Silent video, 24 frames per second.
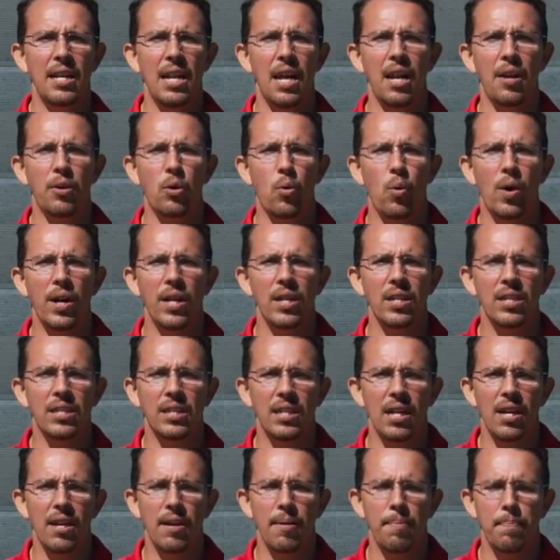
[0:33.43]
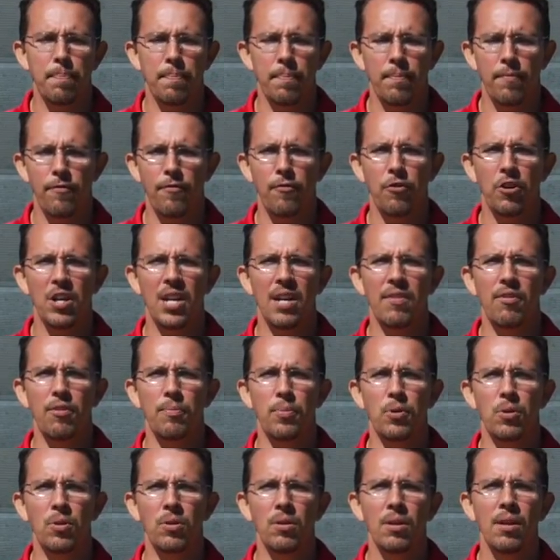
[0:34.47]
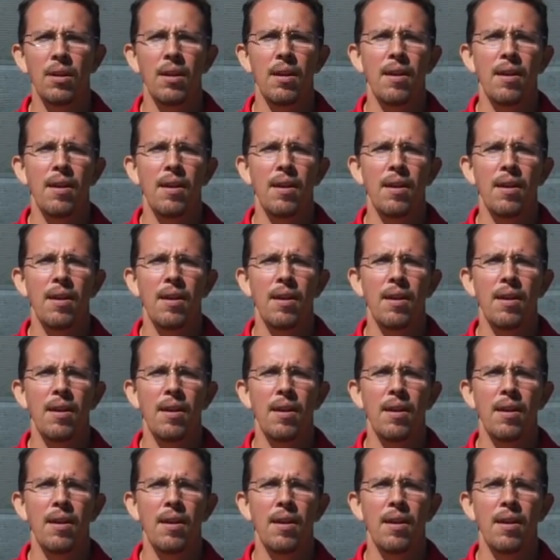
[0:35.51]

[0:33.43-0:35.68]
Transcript: not quite as uh, forgivable,